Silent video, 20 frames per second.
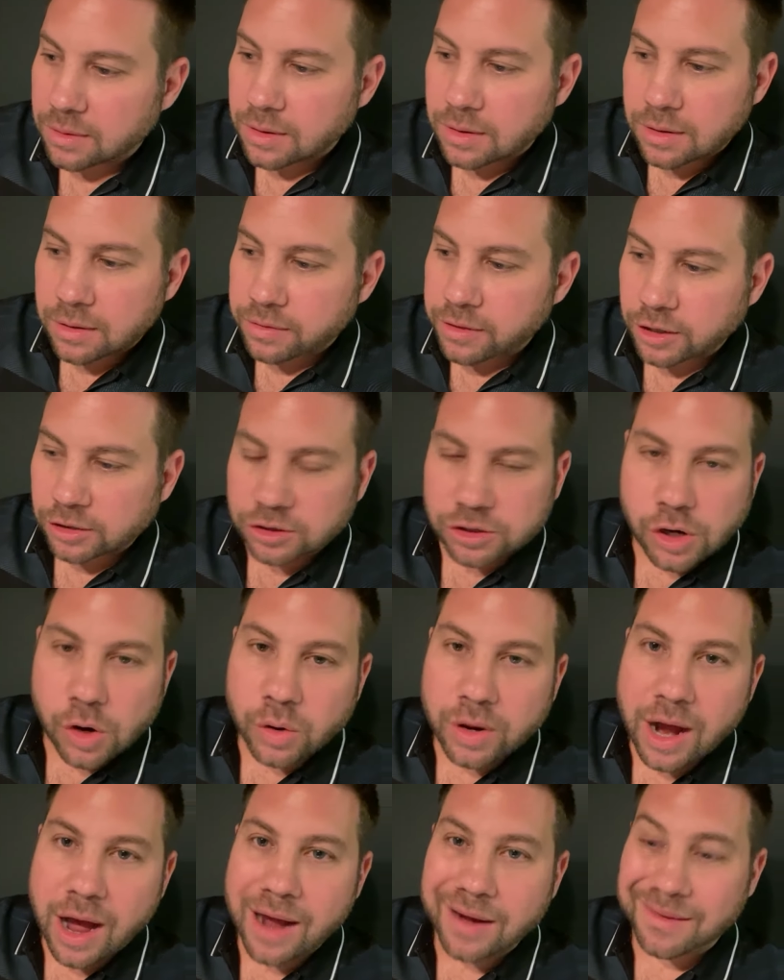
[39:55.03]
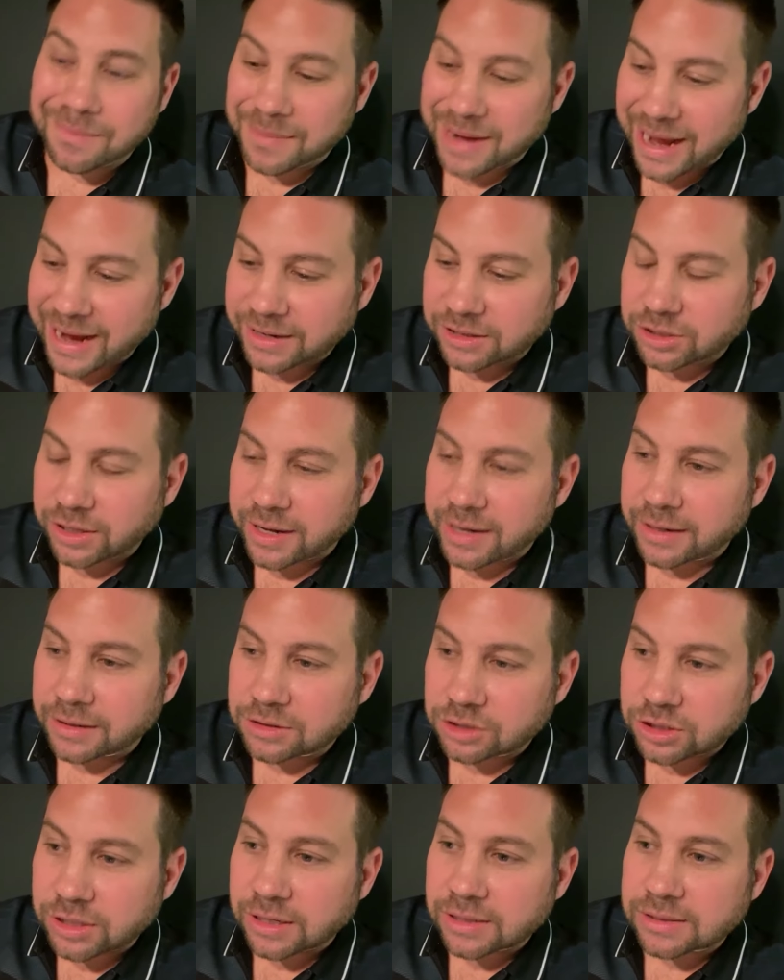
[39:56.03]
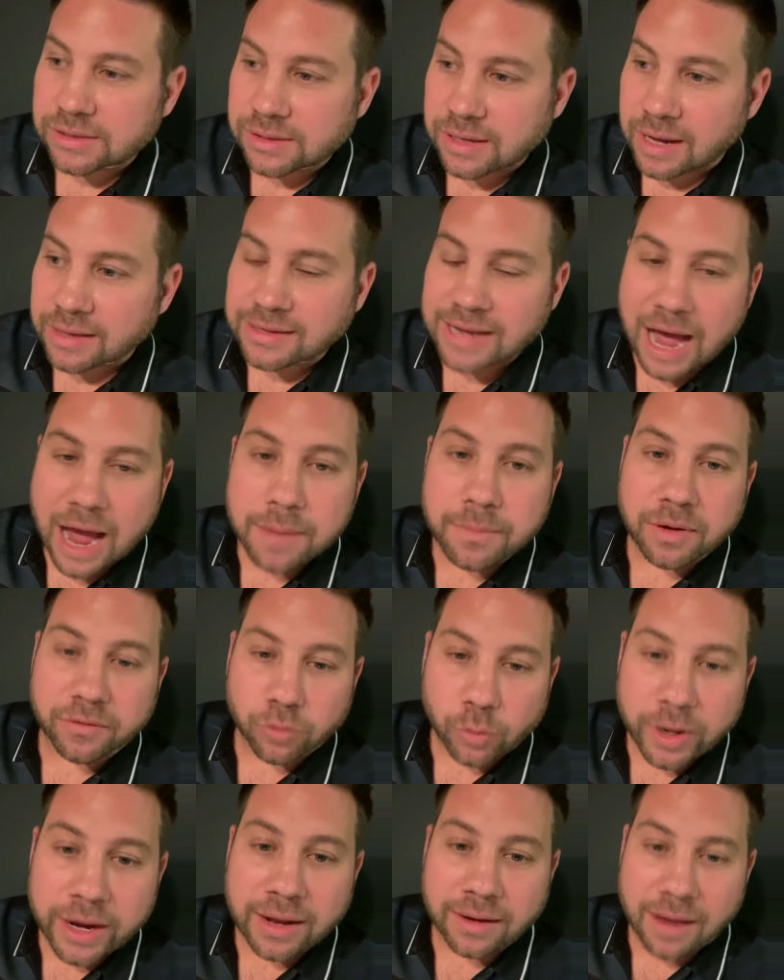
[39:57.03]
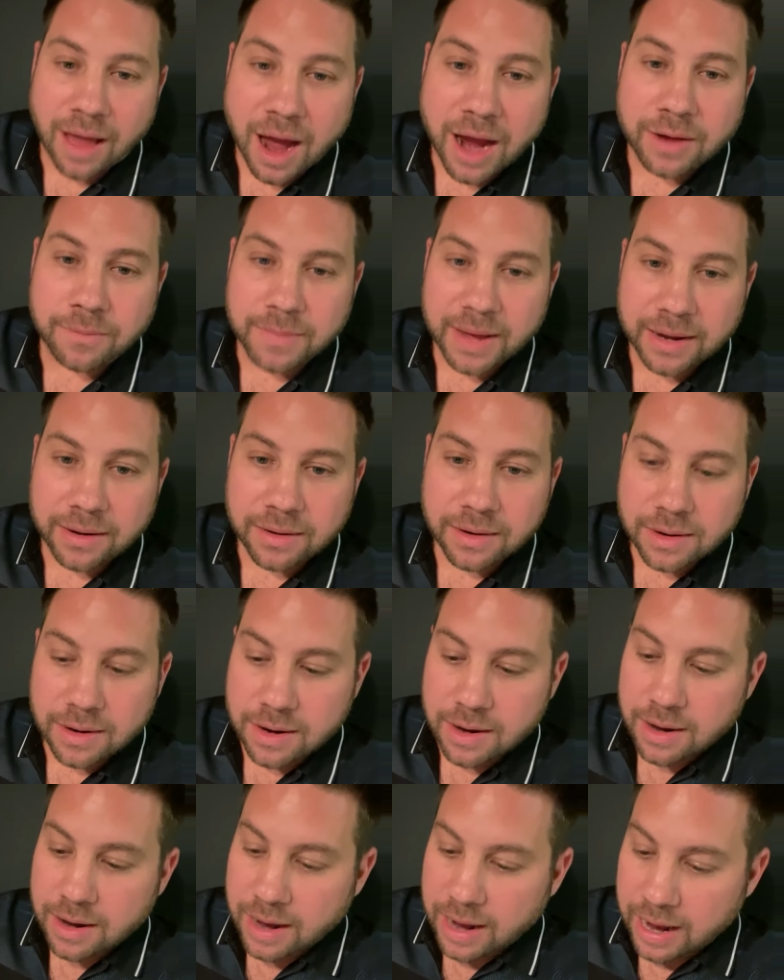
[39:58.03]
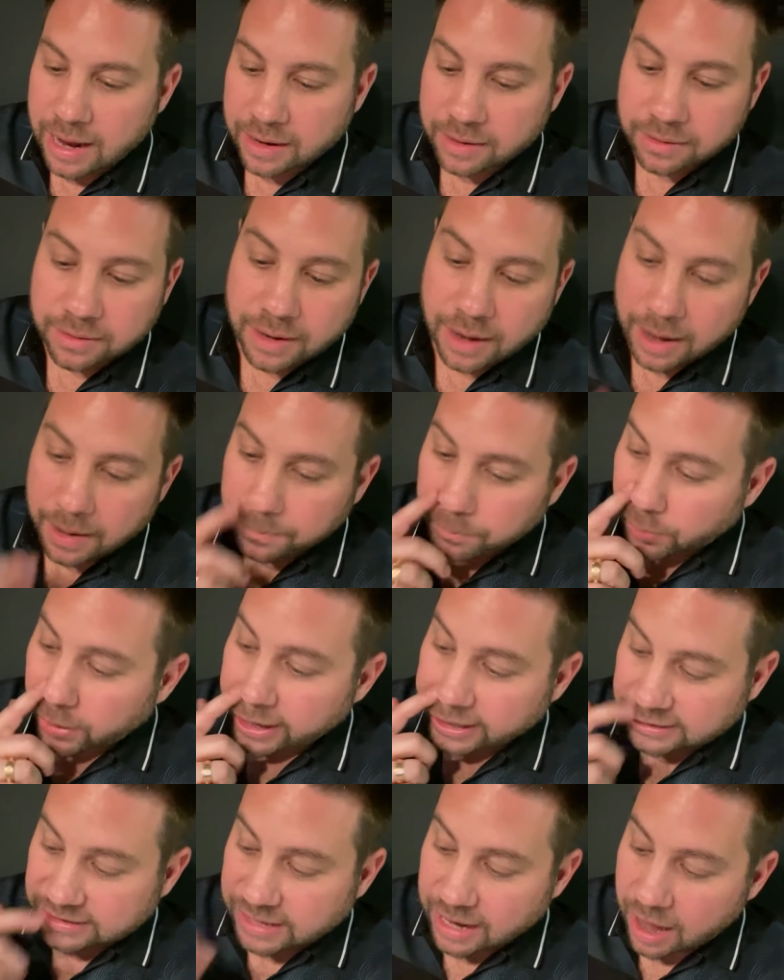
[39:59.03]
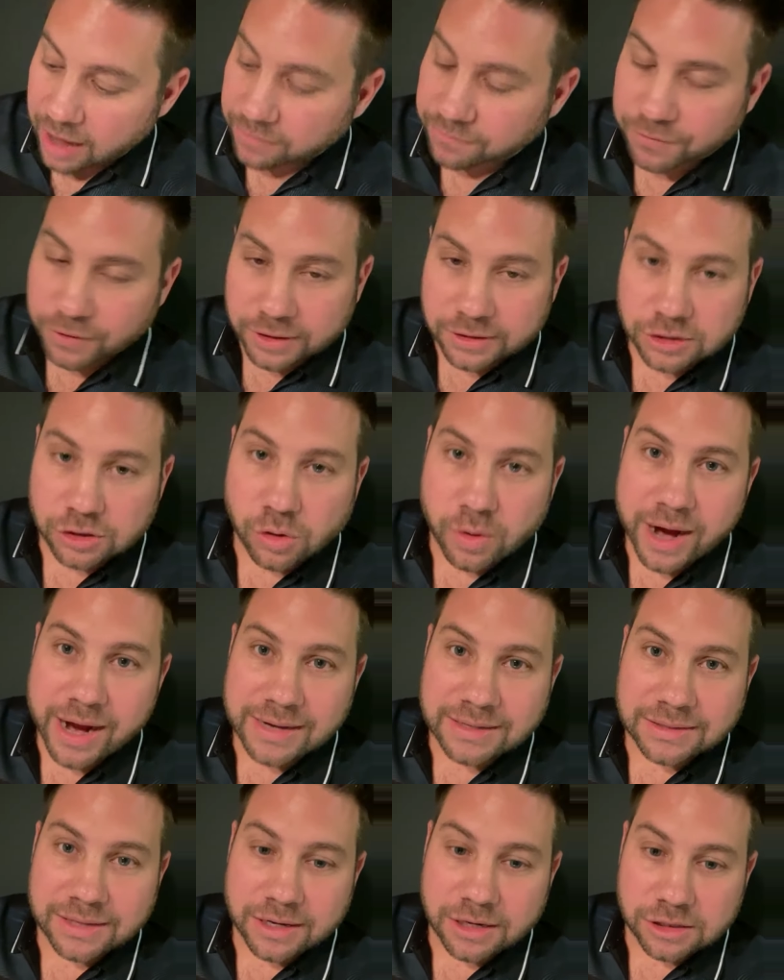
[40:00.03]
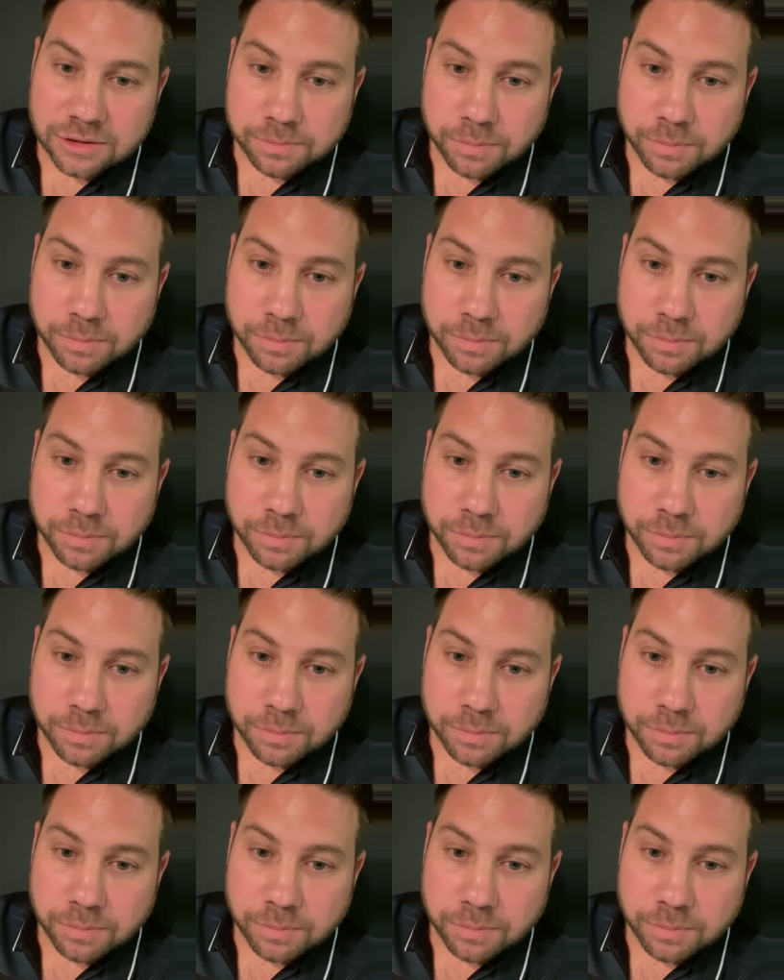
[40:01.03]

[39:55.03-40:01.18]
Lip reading: condemnation. It's just a time of realignment. And praise God for his grace and his